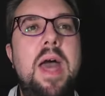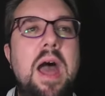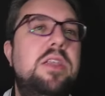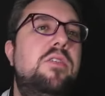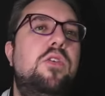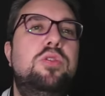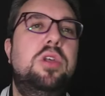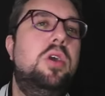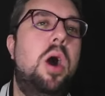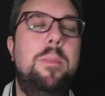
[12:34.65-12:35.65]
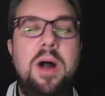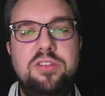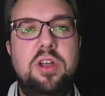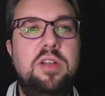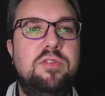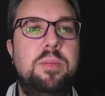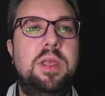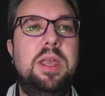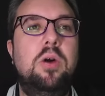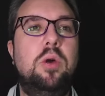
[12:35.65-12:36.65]
And you've also got, aside from
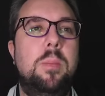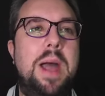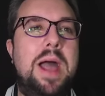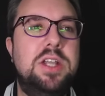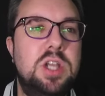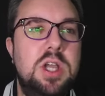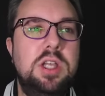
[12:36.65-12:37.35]
the Gilgamesh,